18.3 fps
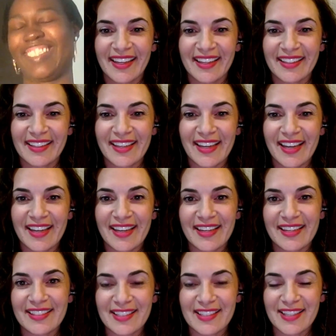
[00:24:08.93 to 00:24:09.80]

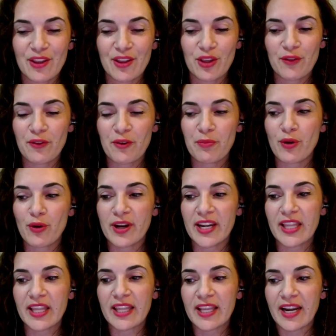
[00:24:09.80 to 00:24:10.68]
Yes. Thank you for
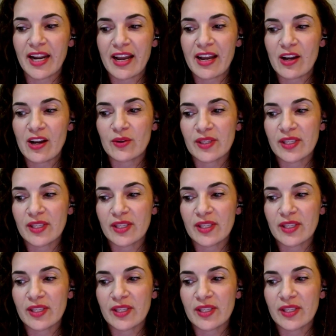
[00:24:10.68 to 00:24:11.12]
pointing that out.